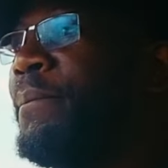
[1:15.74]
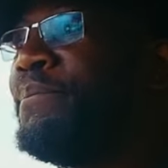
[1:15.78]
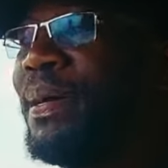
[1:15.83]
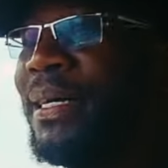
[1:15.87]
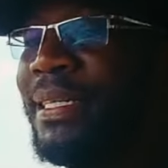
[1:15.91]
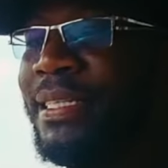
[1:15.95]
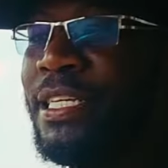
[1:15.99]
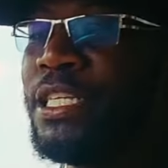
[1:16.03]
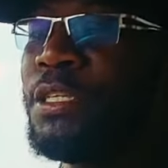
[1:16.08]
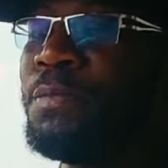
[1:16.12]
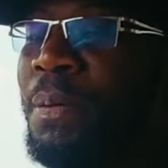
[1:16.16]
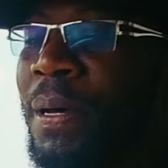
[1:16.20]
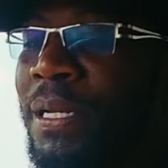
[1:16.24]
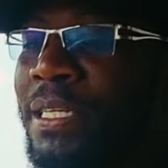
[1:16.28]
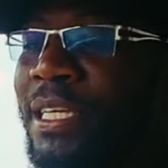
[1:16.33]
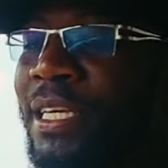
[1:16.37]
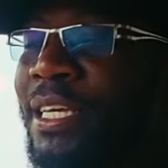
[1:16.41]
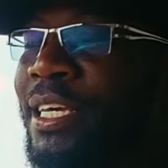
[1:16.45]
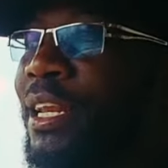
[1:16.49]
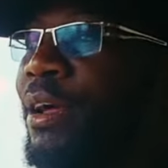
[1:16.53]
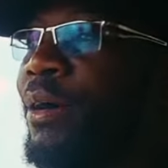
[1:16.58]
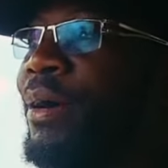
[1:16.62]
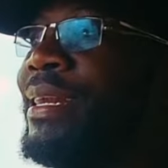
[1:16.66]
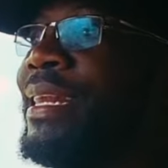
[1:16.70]
but this
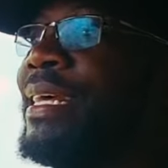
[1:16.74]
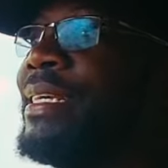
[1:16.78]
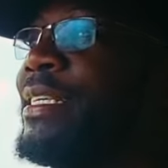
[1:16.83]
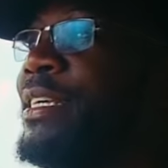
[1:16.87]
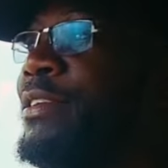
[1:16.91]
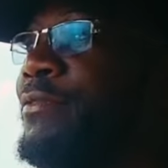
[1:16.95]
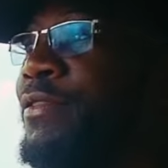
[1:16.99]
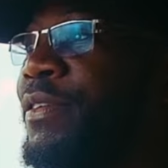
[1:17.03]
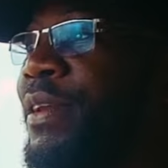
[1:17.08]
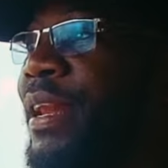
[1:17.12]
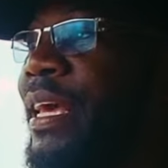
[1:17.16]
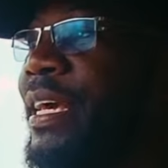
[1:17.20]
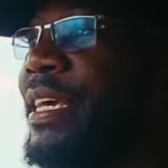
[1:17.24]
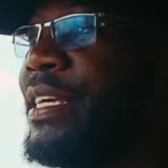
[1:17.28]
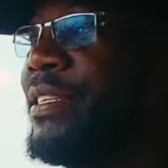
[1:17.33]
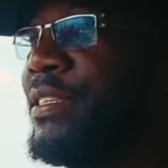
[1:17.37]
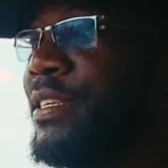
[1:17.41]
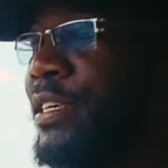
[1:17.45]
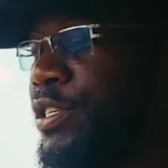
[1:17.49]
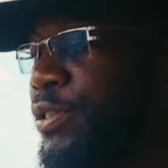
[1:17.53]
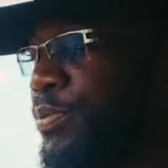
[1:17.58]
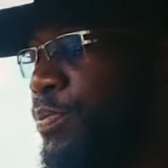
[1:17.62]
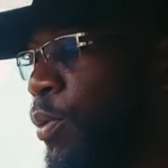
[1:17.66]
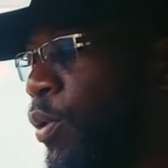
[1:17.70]
particular one doesn't feel like
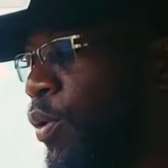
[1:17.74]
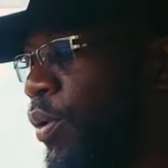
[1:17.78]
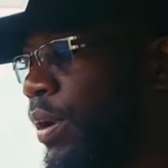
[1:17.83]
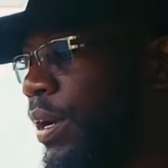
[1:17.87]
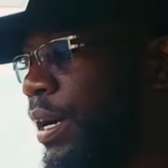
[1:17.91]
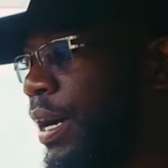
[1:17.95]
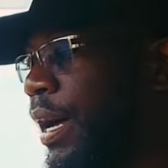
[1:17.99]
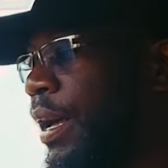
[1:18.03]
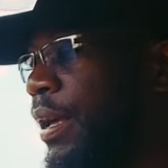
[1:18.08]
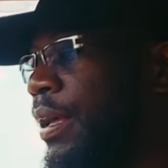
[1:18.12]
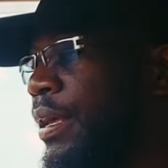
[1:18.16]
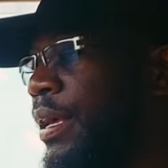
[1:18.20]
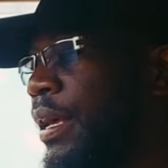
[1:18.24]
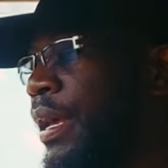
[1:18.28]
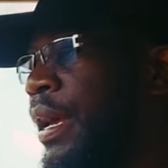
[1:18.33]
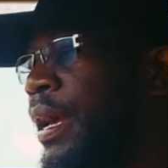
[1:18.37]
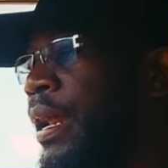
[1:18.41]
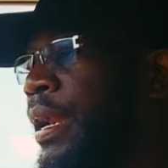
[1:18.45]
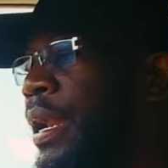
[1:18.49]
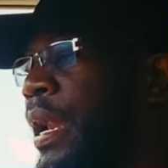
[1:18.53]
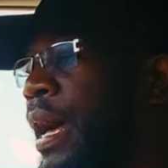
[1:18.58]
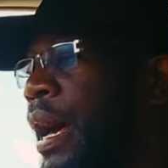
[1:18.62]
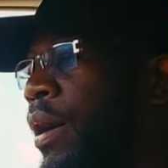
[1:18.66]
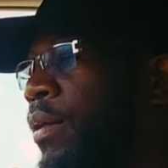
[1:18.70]
it's a small car.
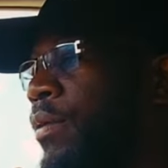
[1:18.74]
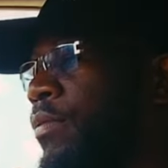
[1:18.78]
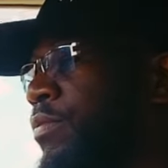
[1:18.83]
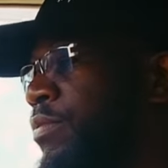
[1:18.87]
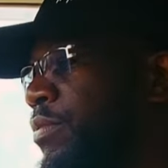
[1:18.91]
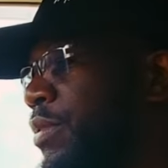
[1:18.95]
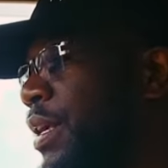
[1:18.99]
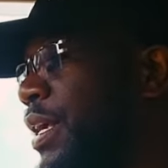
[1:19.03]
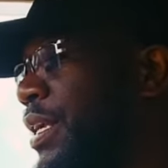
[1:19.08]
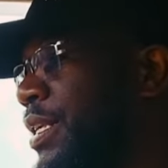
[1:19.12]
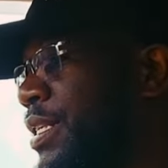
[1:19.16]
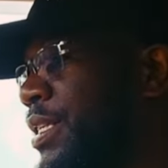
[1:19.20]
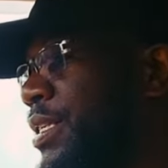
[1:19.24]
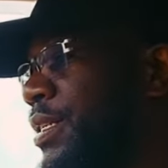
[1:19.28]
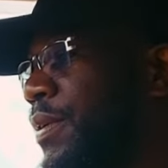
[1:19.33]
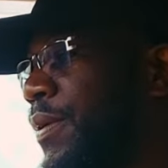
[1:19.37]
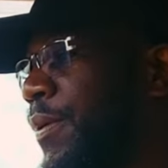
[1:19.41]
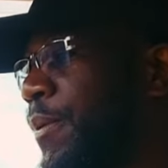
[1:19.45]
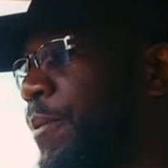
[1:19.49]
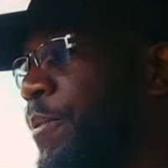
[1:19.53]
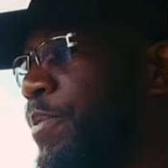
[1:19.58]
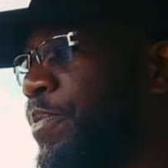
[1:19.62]
Now, this